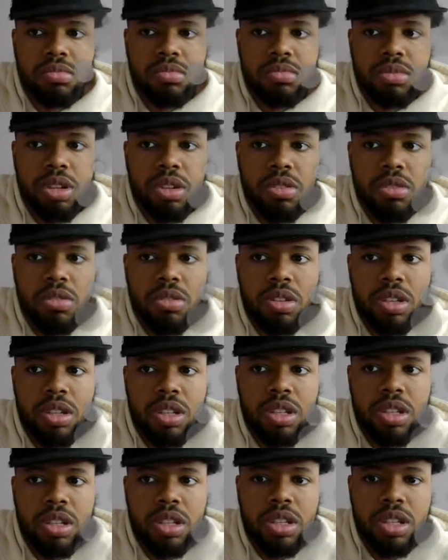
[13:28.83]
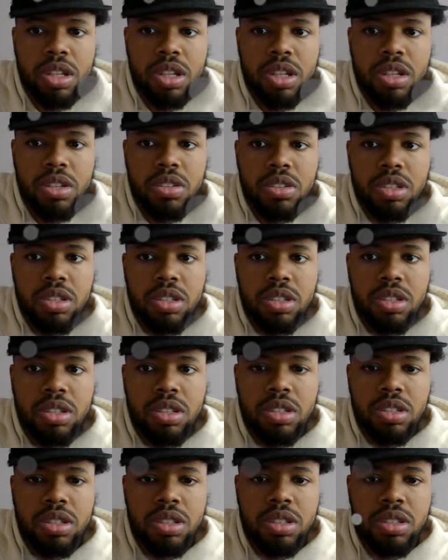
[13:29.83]
Oh, what in the hell just?
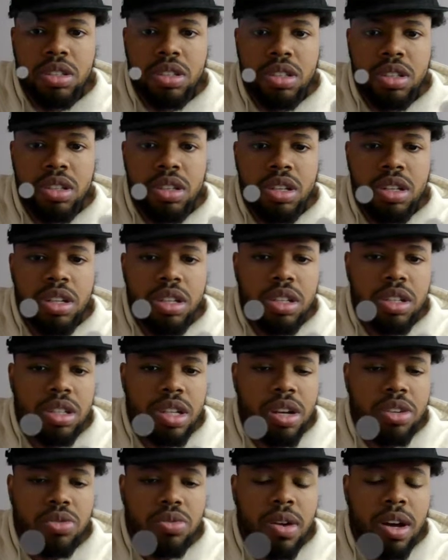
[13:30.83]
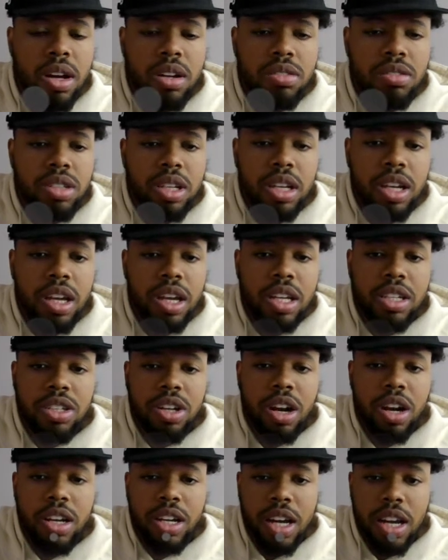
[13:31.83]
That was wild. Okay,
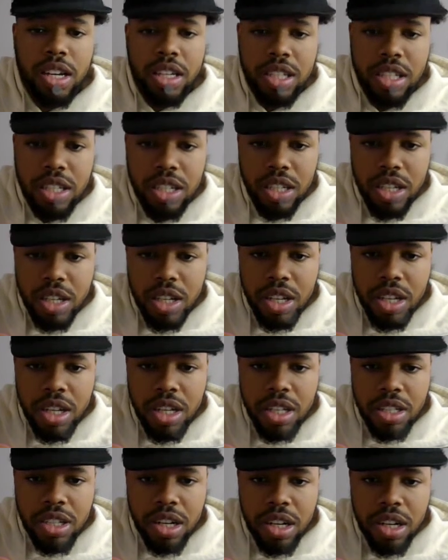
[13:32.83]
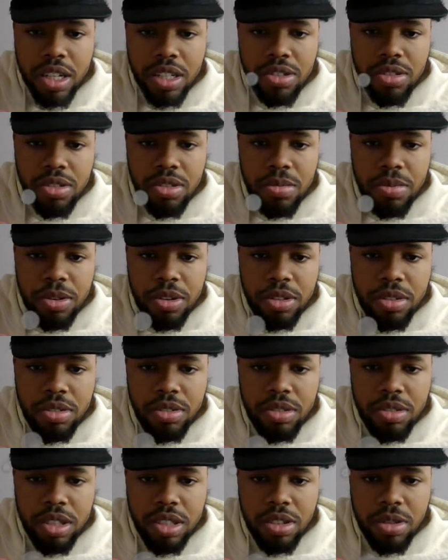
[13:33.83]
sorry guys. Sorry guys, new computer.
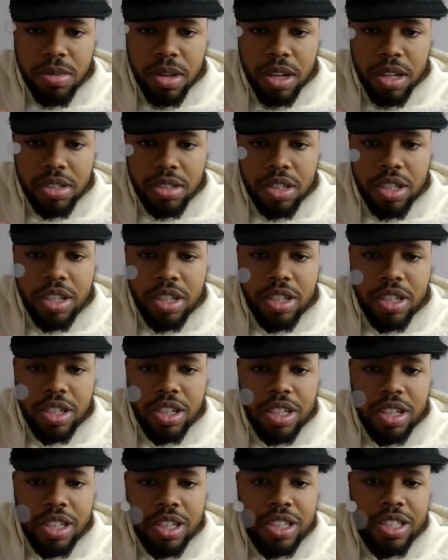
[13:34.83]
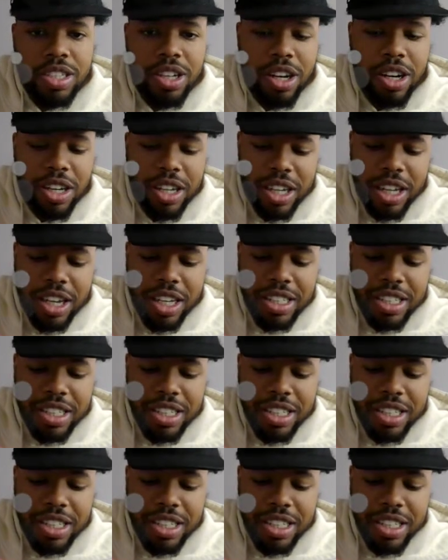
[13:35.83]
Let's go back. Sorry guys.